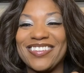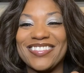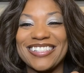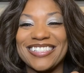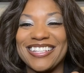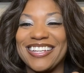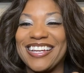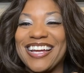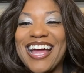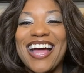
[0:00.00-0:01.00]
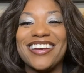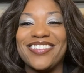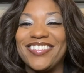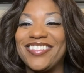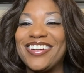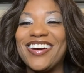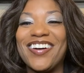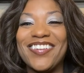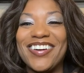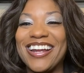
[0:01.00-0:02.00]
was like, I don't
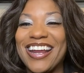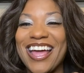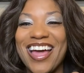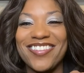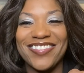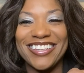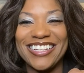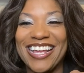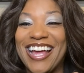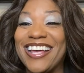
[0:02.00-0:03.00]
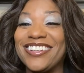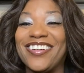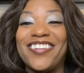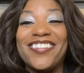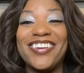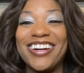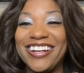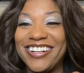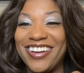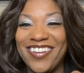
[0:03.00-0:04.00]
know what happened. I don't
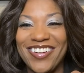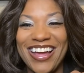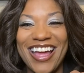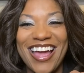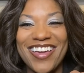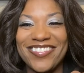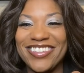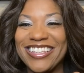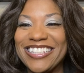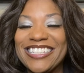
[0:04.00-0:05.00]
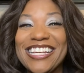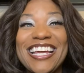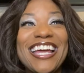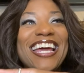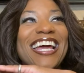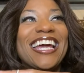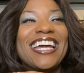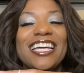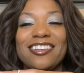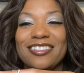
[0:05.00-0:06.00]
want to know what happened.
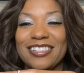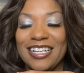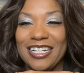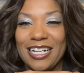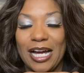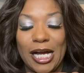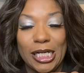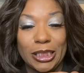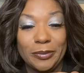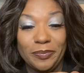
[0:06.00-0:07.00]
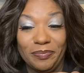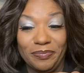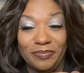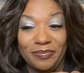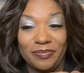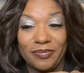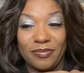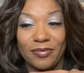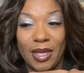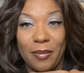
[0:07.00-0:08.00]
He was like, um,
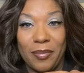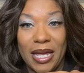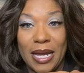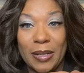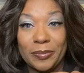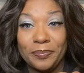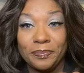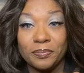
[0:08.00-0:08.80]
ma'am,